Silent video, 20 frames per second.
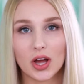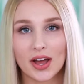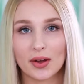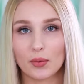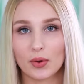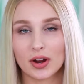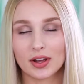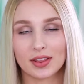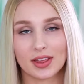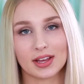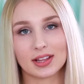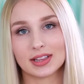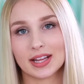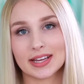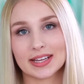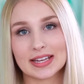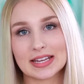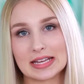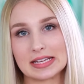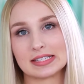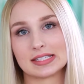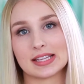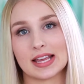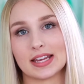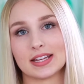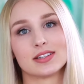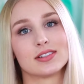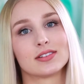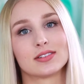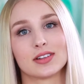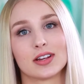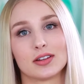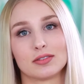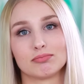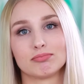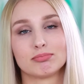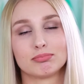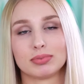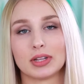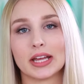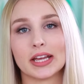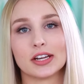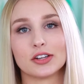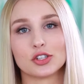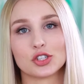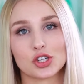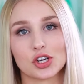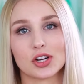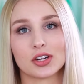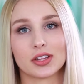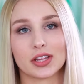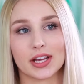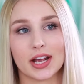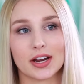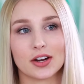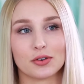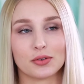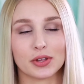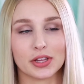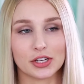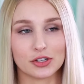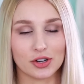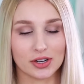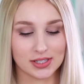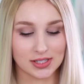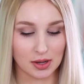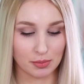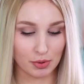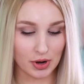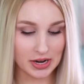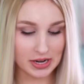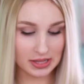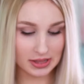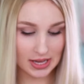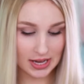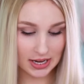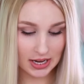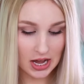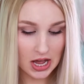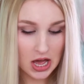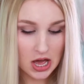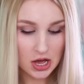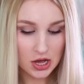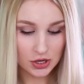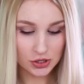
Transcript: I wear like leggings and a plain shirt, like I don't really dress up or anything.